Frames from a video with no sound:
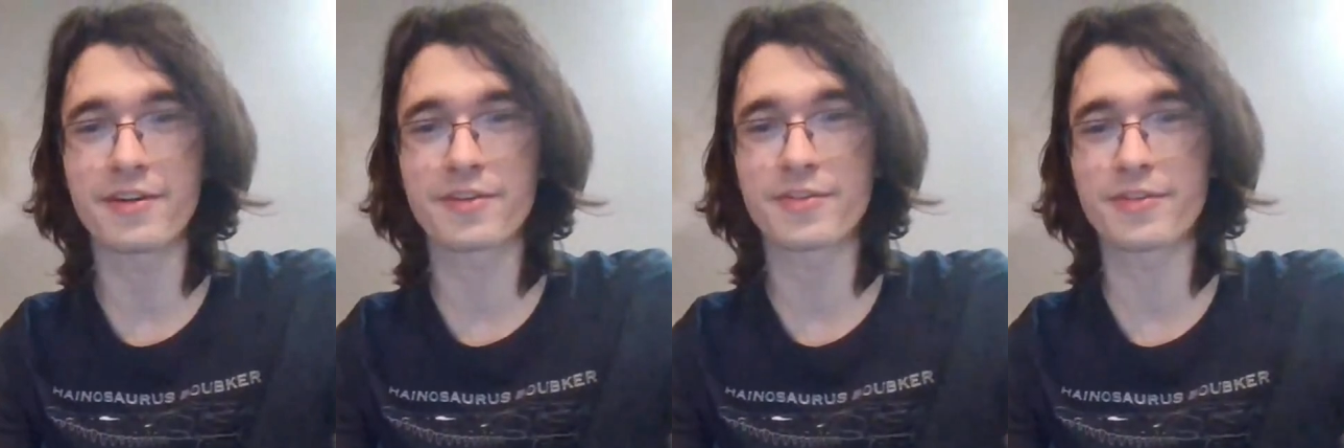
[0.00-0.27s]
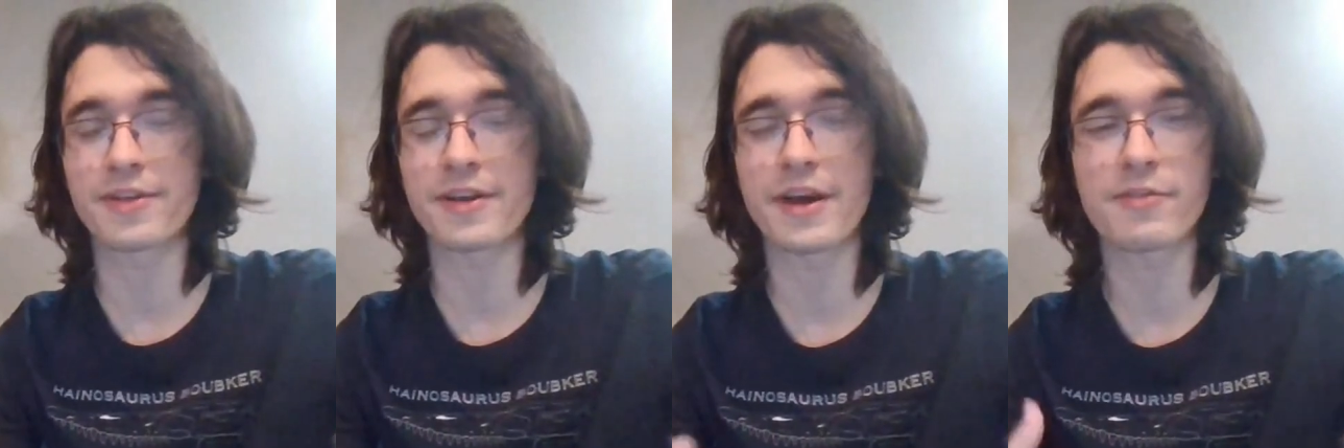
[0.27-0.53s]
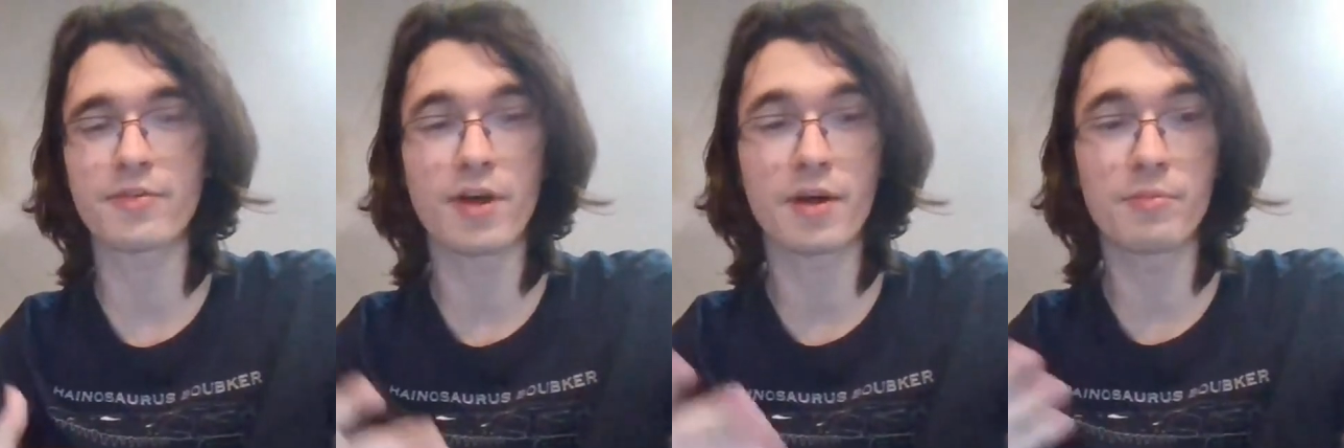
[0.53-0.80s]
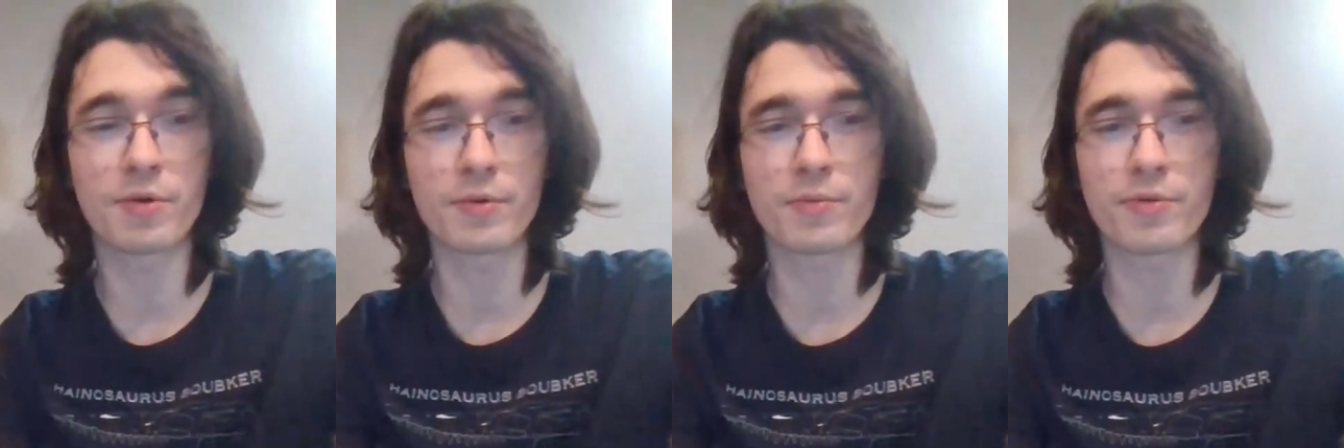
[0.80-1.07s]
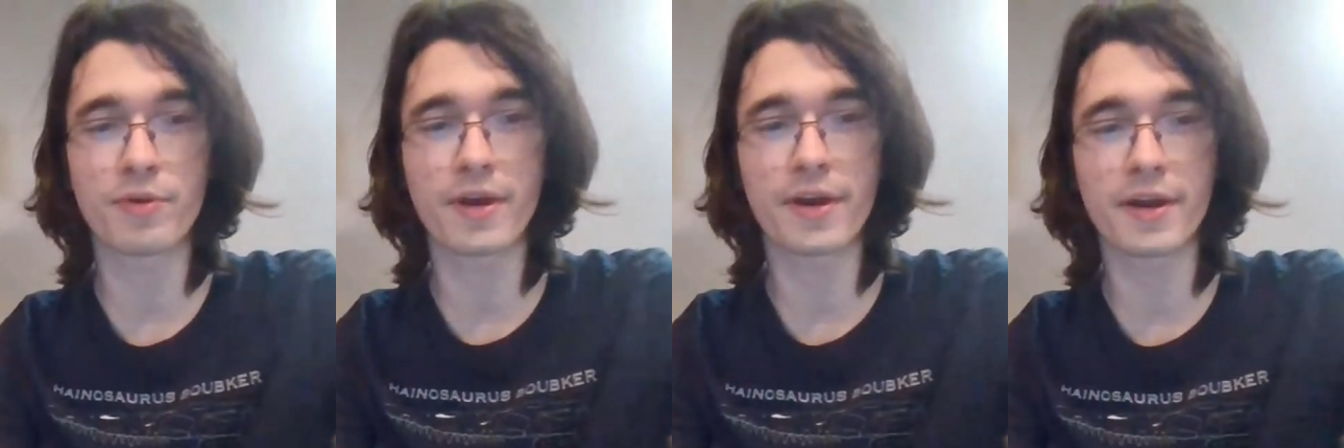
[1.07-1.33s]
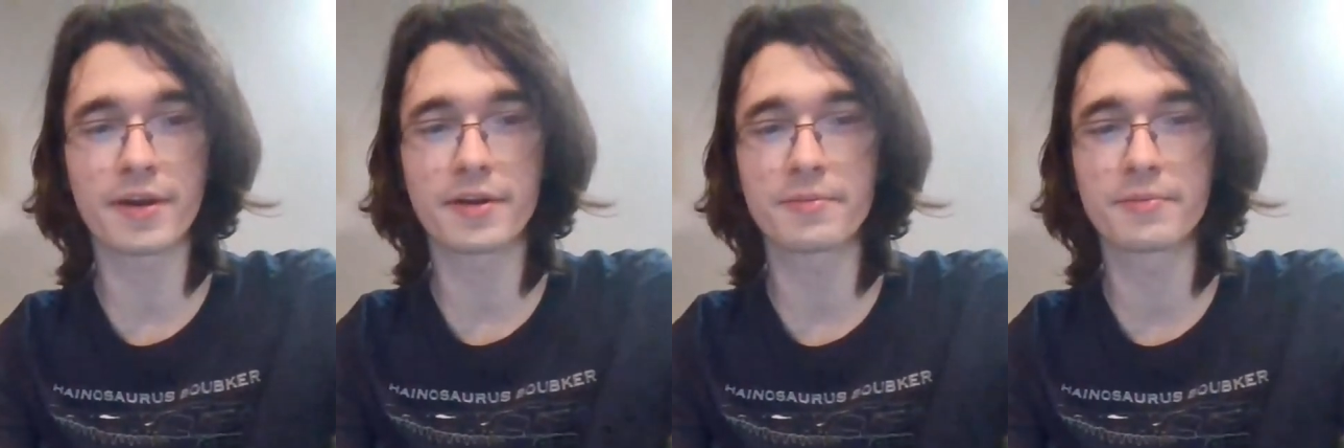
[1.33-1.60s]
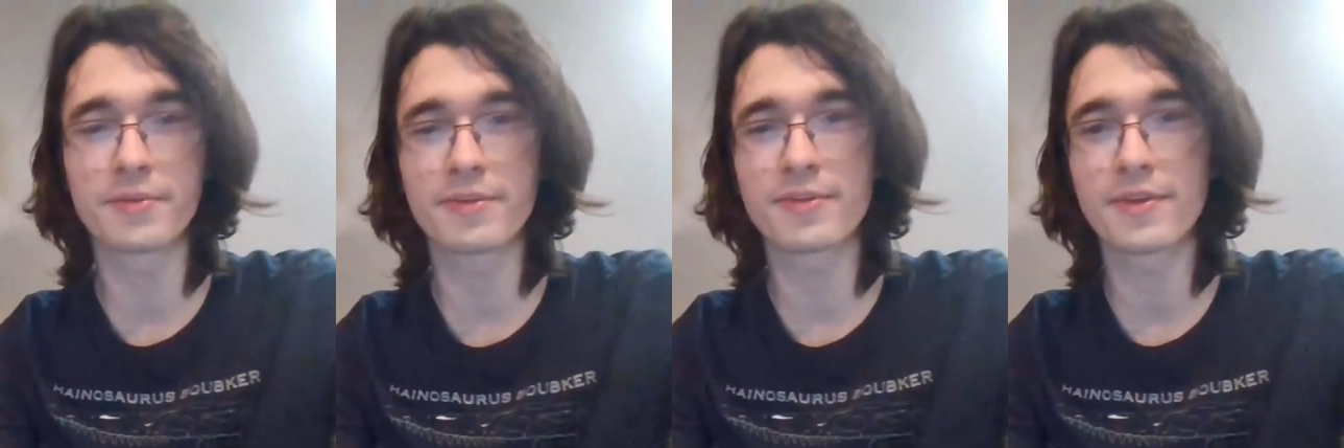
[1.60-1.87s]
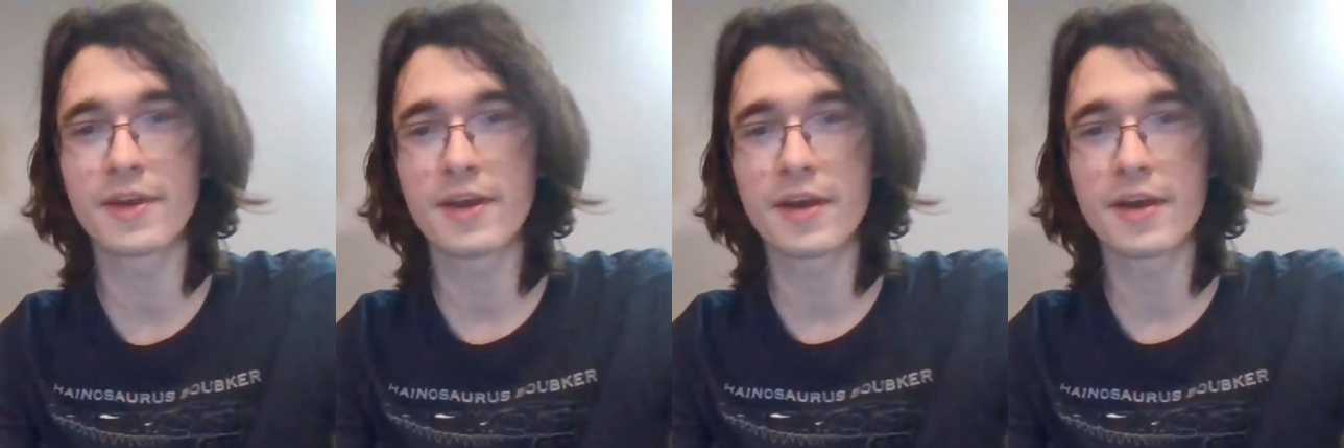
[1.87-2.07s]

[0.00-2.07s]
so they'd have a lot more prey items.